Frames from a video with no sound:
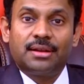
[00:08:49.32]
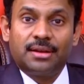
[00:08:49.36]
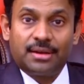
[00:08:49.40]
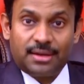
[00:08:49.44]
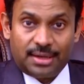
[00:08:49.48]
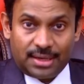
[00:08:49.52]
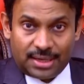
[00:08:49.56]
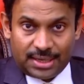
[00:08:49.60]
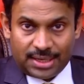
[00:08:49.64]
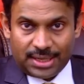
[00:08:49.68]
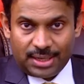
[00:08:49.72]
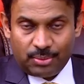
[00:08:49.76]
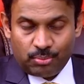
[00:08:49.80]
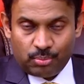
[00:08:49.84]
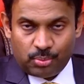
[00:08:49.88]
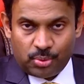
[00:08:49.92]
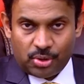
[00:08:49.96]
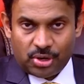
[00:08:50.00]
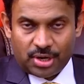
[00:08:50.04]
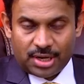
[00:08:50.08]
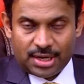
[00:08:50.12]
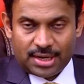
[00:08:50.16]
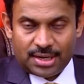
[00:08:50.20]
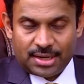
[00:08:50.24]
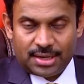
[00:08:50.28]
really
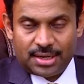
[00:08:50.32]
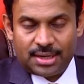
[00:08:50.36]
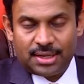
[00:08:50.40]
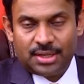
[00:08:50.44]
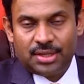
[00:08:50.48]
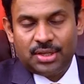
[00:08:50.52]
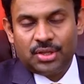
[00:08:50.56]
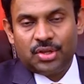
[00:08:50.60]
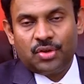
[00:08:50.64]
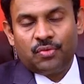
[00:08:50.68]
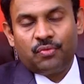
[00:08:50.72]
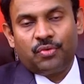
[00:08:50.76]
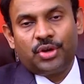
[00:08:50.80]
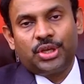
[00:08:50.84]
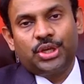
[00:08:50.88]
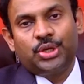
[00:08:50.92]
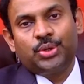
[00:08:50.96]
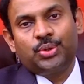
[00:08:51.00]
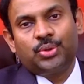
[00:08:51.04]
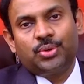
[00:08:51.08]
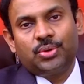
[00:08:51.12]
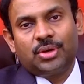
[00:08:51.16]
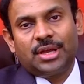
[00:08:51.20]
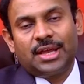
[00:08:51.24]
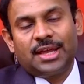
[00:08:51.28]
important for
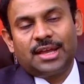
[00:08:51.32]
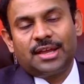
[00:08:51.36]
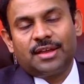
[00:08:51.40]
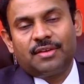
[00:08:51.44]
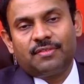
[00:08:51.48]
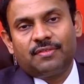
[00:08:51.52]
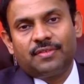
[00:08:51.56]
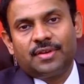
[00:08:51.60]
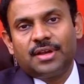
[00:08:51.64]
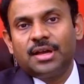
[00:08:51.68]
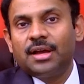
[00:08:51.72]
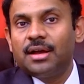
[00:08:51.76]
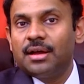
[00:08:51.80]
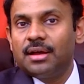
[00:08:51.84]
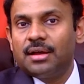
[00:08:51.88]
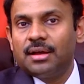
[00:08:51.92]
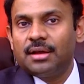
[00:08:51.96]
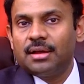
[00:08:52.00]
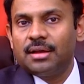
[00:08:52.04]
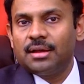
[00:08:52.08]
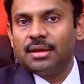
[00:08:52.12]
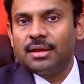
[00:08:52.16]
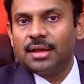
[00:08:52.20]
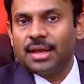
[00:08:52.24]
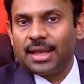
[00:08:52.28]
you to have
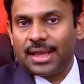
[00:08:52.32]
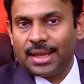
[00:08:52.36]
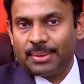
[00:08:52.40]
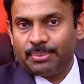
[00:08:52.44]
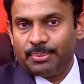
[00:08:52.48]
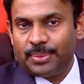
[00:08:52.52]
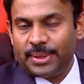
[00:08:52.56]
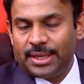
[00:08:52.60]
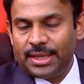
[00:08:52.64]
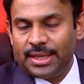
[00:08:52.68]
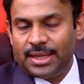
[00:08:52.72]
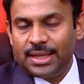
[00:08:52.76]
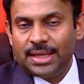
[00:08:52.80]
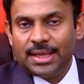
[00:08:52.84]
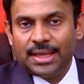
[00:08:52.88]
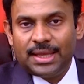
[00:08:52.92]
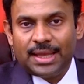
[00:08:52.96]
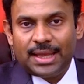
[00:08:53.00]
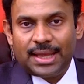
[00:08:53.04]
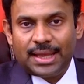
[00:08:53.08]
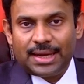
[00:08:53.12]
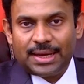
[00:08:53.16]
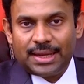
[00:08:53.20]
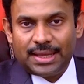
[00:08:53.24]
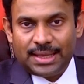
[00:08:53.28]
a happy
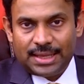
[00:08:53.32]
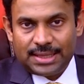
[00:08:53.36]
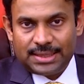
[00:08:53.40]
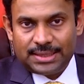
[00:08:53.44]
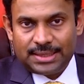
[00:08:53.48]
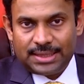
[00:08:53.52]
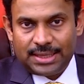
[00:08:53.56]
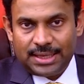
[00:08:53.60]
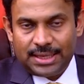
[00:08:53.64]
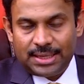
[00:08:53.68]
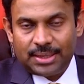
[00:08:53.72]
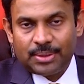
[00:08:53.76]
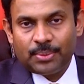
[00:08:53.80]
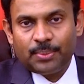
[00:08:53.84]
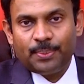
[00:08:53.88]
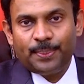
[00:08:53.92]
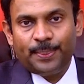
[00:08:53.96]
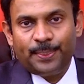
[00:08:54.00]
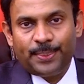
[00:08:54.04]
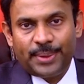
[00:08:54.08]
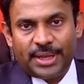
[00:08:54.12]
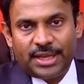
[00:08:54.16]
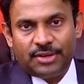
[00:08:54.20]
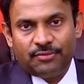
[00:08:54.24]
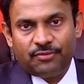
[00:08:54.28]
and healthy
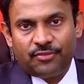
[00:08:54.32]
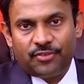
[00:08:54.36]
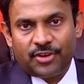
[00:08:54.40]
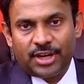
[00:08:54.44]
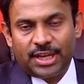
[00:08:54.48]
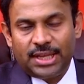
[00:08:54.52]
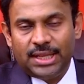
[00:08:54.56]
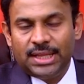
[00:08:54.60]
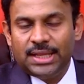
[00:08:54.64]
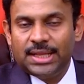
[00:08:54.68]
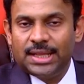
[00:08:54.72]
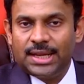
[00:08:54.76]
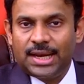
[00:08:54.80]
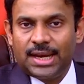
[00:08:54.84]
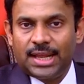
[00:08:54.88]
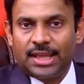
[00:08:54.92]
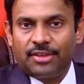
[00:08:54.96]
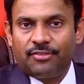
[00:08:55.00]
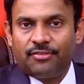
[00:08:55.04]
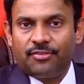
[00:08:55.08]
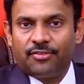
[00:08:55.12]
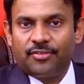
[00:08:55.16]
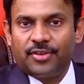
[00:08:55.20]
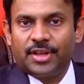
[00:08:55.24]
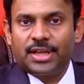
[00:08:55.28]
pain-free
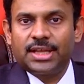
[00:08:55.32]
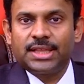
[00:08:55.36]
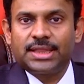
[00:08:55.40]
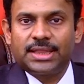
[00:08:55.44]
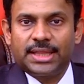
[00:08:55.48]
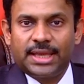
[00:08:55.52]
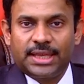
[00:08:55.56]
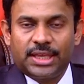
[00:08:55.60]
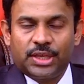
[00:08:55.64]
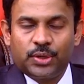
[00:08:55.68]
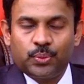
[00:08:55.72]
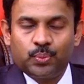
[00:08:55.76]
life. Thank